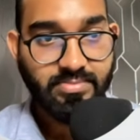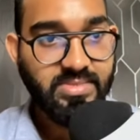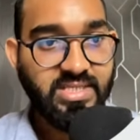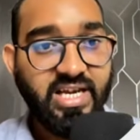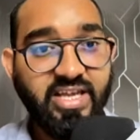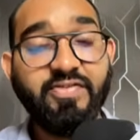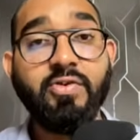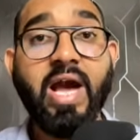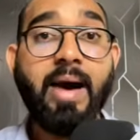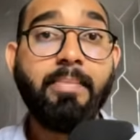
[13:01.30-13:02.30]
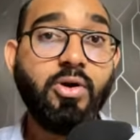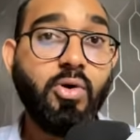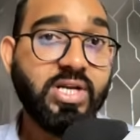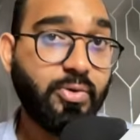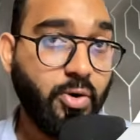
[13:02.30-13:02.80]
if you have
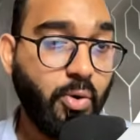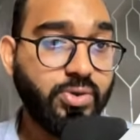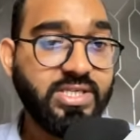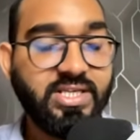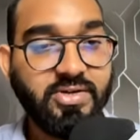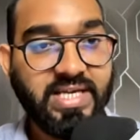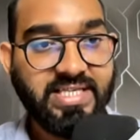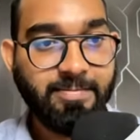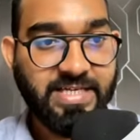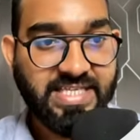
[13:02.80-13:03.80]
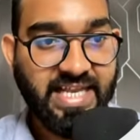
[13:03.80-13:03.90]
got a course, you can simply select